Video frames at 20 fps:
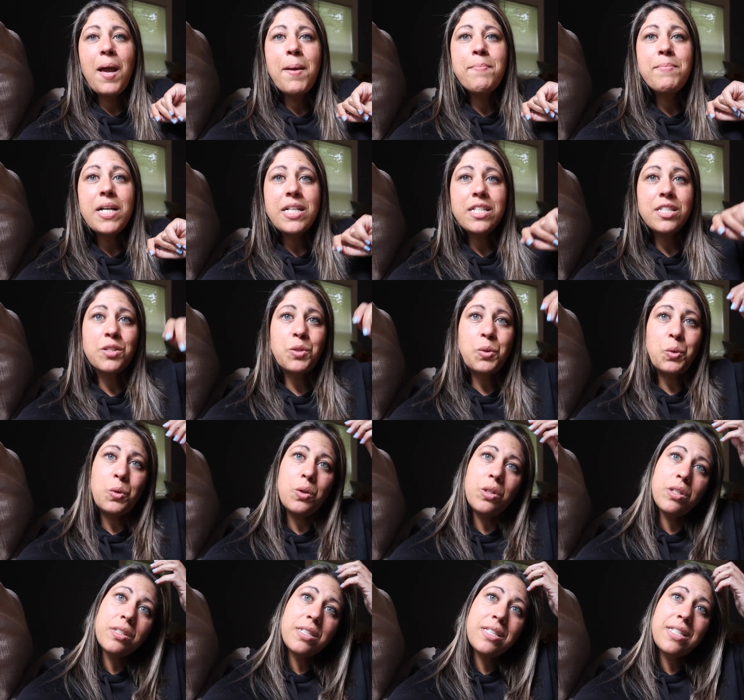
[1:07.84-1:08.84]
My
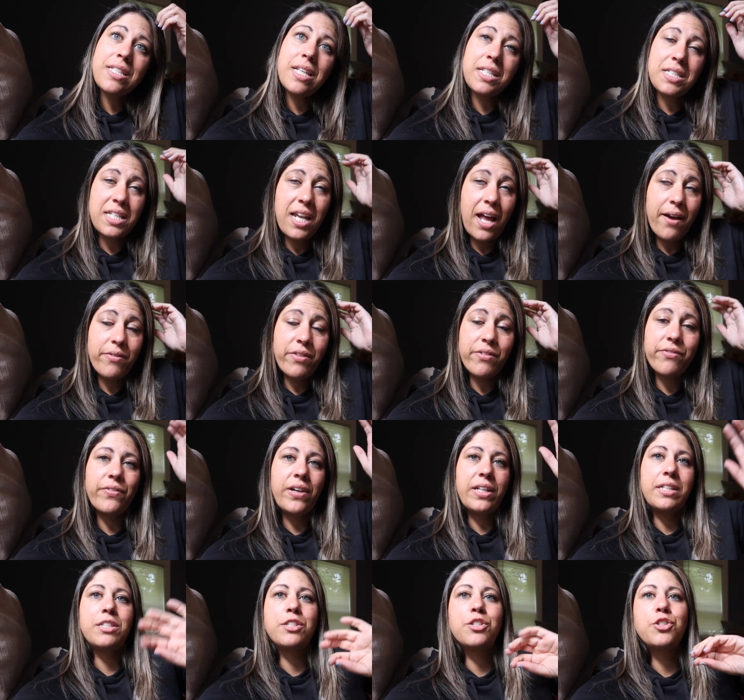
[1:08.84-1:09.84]
school doesn't have the
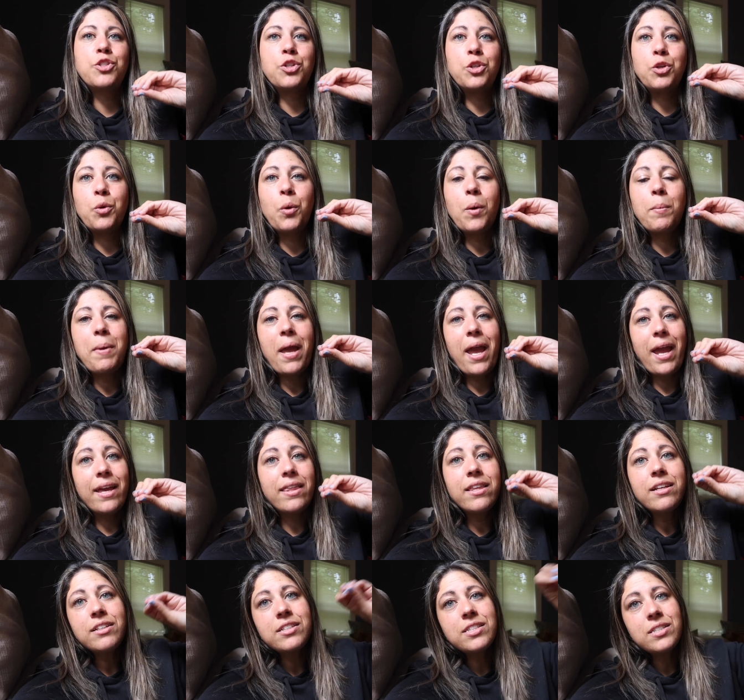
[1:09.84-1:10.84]
funds to pay
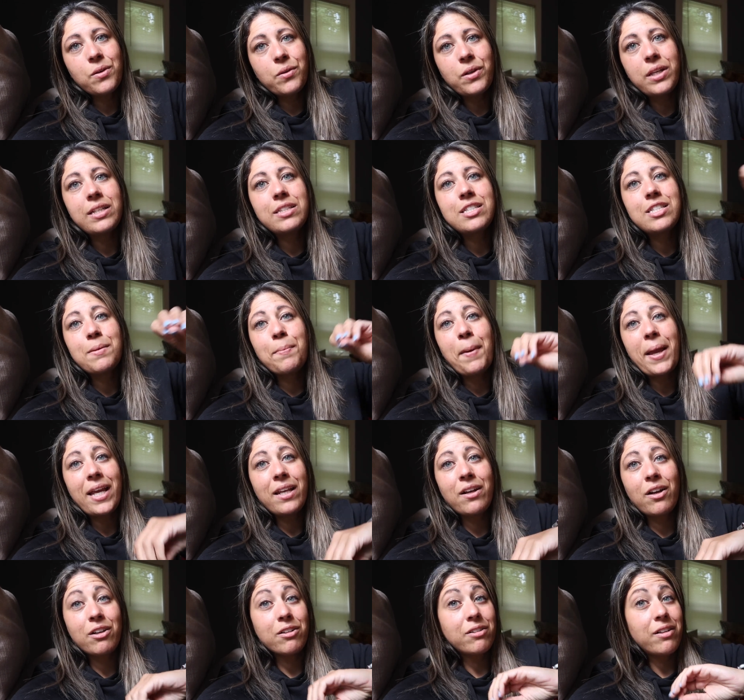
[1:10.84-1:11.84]
the custodians to
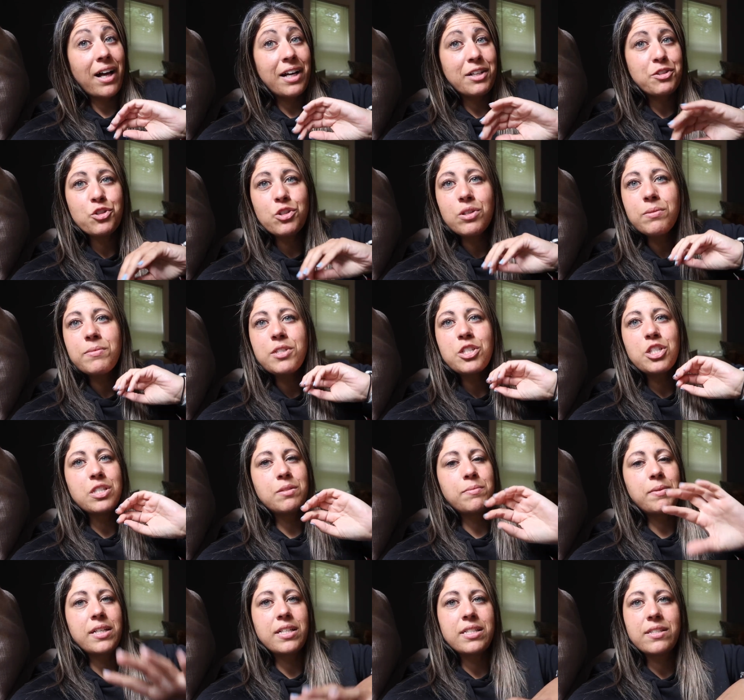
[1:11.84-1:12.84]
paint our classrooms
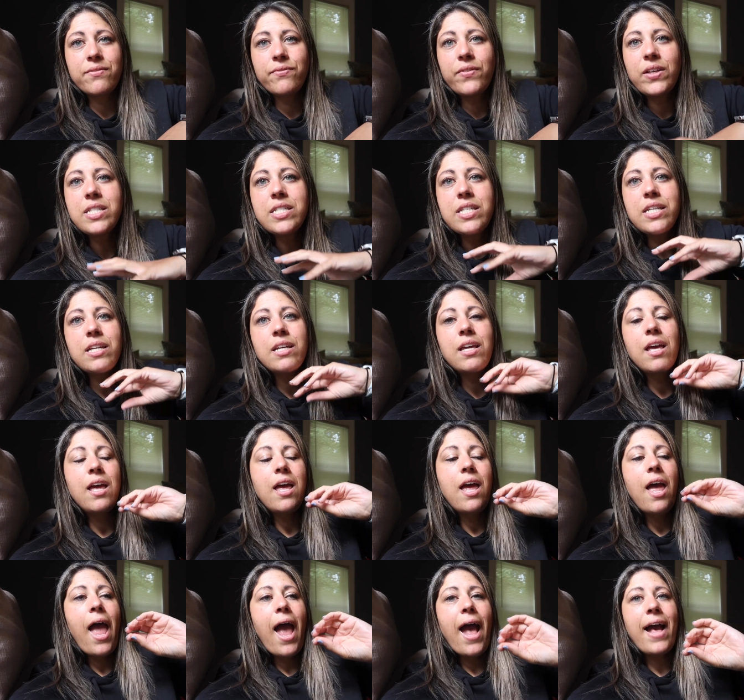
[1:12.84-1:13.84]
just because of funding,
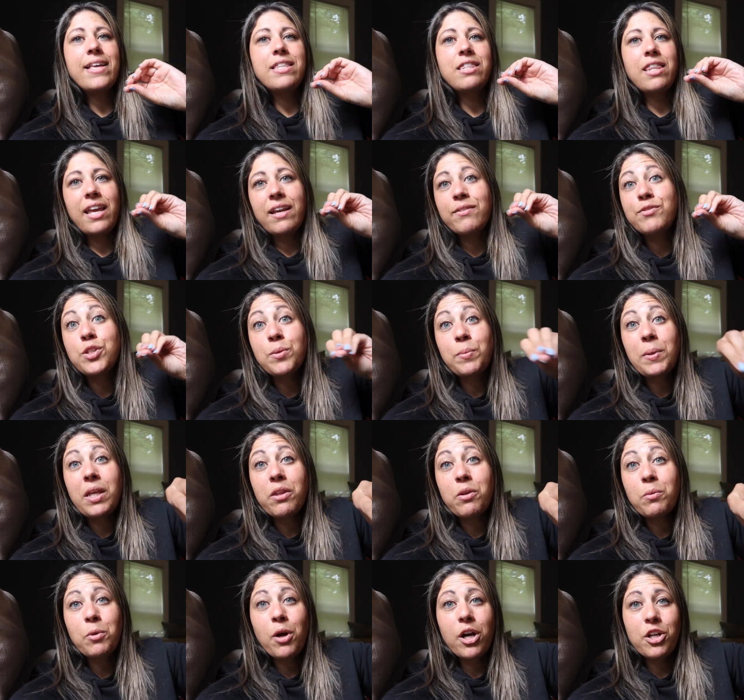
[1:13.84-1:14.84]
and they have so many
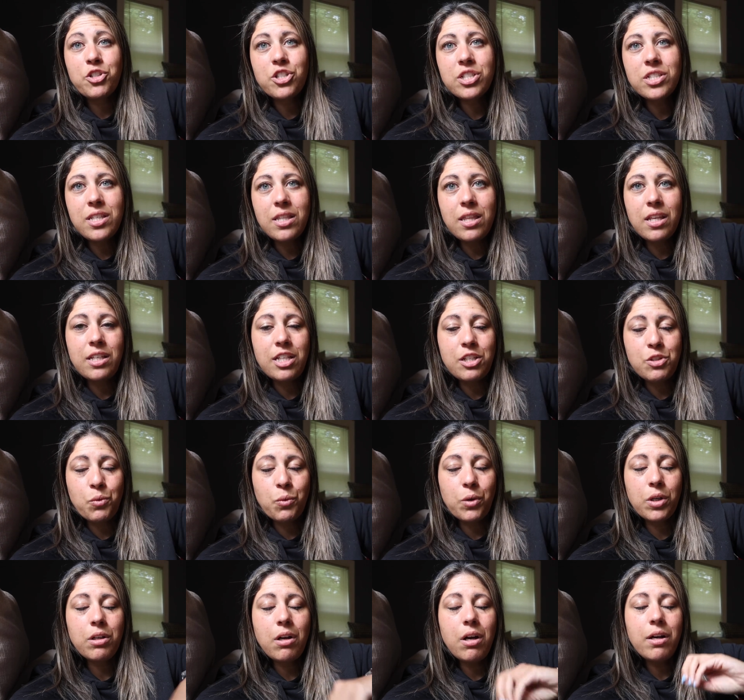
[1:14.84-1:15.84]
other projects that they need to
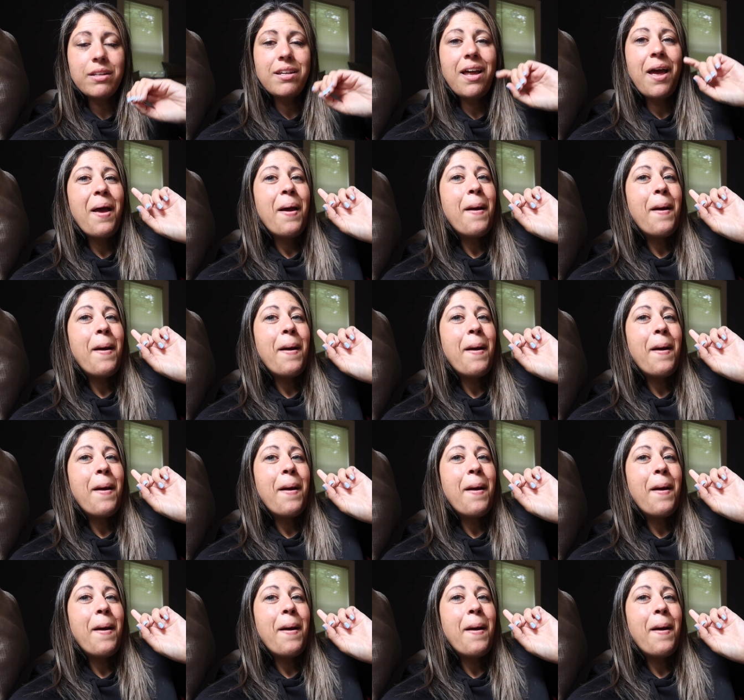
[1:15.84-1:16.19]
work on,